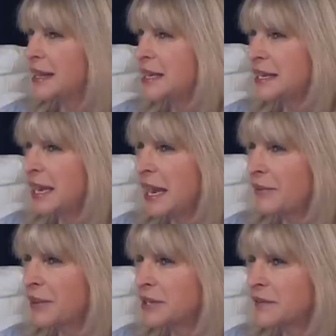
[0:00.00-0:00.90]
they didn't have
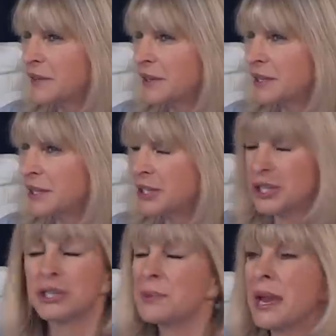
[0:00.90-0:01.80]
those first 30.
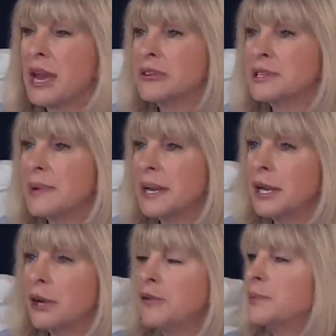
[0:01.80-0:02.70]
Your parents may
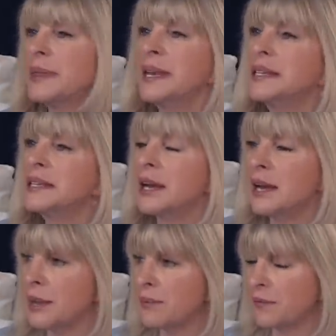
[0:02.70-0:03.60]
love you, but they
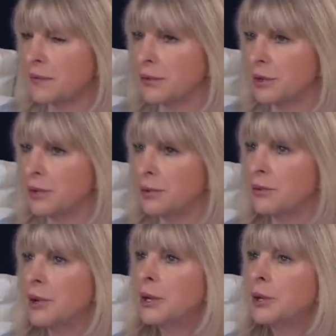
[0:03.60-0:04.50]
die before
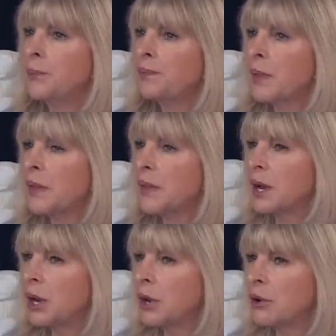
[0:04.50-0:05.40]
you. The
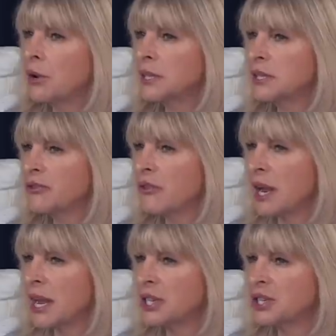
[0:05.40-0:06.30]
longest
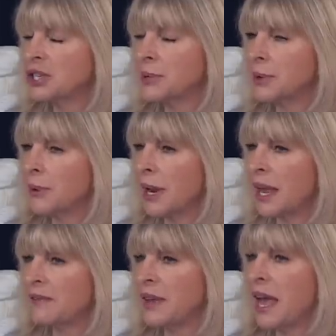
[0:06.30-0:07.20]
relationship you will
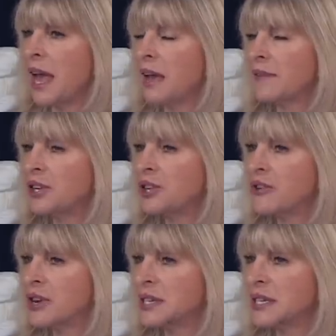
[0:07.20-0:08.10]
ever have in
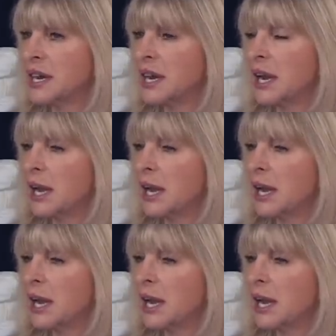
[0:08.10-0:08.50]
your entire